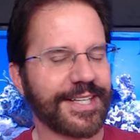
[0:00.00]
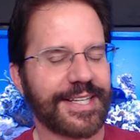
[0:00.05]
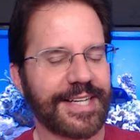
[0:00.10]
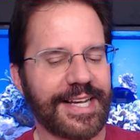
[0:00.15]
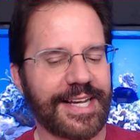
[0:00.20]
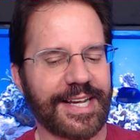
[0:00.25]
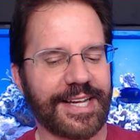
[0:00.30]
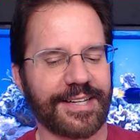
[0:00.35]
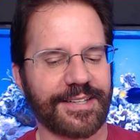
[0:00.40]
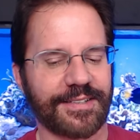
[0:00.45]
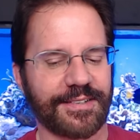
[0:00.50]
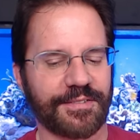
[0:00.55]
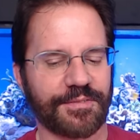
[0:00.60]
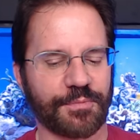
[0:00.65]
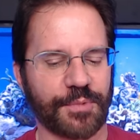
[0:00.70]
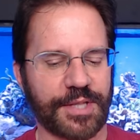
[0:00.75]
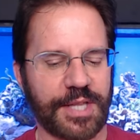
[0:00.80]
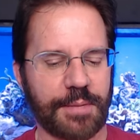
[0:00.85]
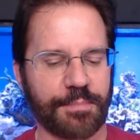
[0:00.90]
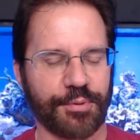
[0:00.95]
And
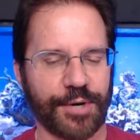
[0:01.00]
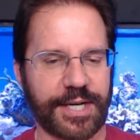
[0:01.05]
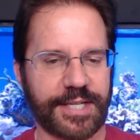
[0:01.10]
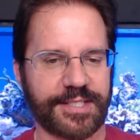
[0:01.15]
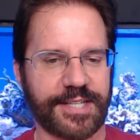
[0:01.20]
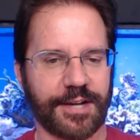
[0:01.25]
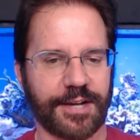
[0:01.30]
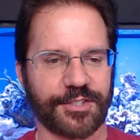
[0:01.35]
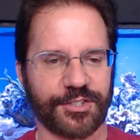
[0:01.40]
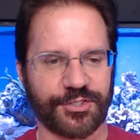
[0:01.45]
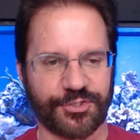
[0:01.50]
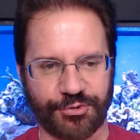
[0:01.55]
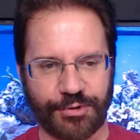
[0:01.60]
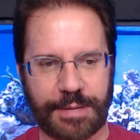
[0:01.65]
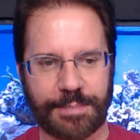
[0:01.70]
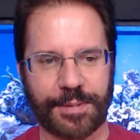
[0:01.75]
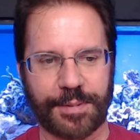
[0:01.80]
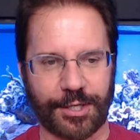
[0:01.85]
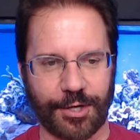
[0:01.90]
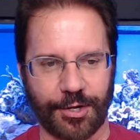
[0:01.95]
when they break down, they're
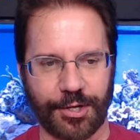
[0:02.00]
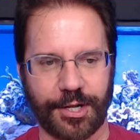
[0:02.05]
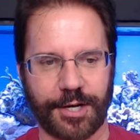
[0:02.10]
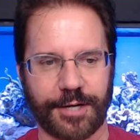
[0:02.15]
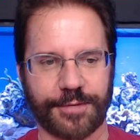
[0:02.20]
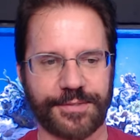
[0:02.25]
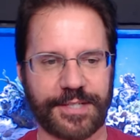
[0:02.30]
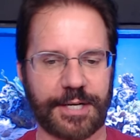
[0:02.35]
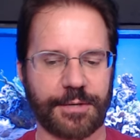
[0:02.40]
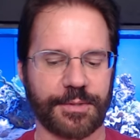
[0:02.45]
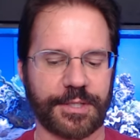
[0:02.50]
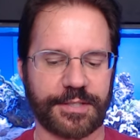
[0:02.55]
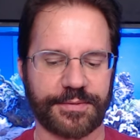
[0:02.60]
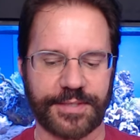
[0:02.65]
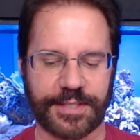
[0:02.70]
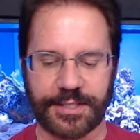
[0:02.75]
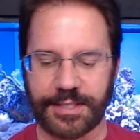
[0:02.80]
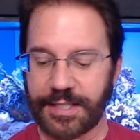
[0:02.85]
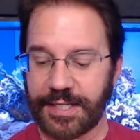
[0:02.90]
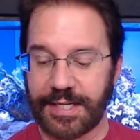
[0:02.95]
scraping it all off to get rid of
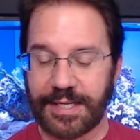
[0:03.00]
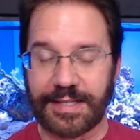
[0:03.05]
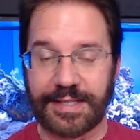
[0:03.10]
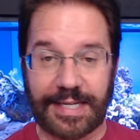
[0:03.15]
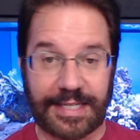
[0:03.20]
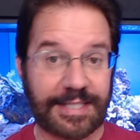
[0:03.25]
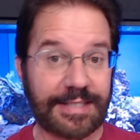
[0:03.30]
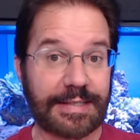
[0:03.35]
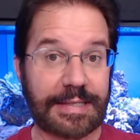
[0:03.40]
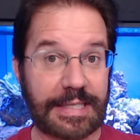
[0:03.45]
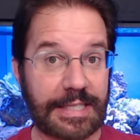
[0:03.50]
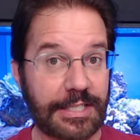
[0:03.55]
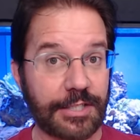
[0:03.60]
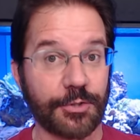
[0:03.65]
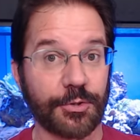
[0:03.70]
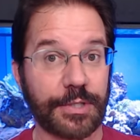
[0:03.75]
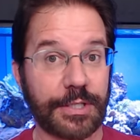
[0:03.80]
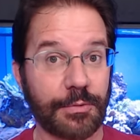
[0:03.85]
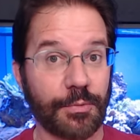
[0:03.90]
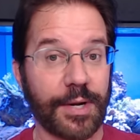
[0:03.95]
it. That is
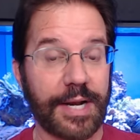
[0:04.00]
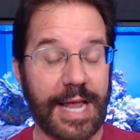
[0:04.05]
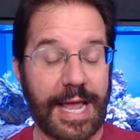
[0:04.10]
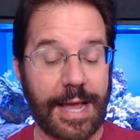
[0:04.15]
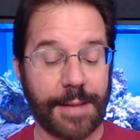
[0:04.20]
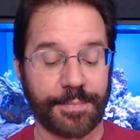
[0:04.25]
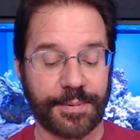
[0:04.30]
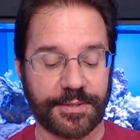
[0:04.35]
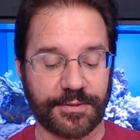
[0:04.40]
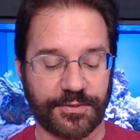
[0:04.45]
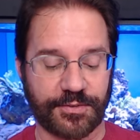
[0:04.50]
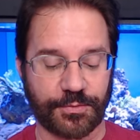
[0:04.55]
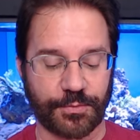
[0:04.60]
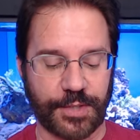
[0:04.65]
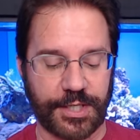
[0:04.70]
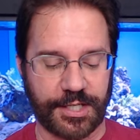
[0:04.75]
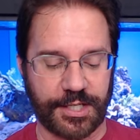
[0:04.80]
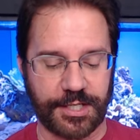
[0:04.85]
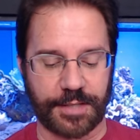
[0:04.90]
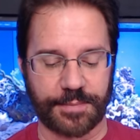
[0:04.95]
literally what happens when
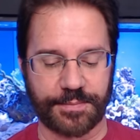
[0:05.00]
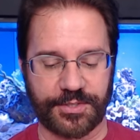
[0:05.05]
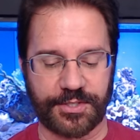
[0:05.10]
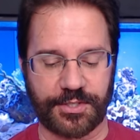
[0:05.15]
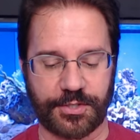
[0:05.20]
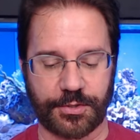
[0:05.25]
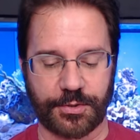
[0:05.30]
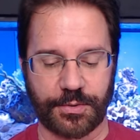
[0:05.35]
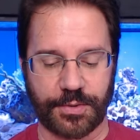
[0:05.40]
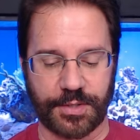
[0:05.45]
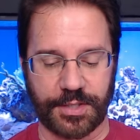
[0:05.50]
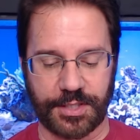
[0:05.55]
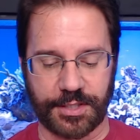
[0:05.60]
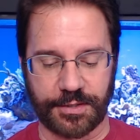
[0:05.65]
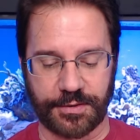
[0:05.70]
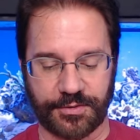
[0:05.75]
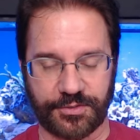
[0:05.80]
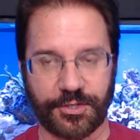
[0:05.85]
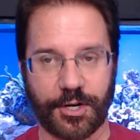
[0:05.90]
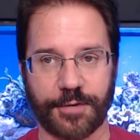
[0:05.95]
it comes to
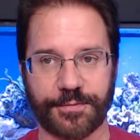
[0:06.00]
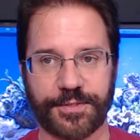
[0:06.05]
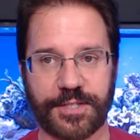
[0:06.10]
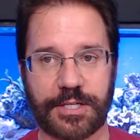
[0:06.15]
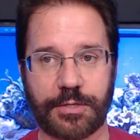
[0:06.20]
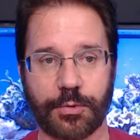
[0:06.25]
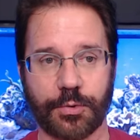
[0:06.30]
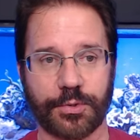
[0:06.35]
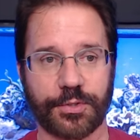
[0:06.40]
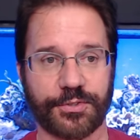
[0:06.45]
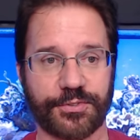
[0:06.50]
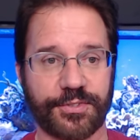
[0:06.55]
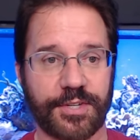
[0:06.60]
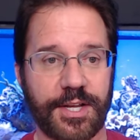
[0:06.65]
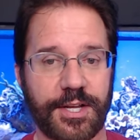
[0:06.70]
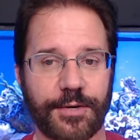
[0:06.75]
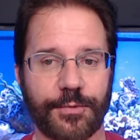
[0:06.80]
soft corals.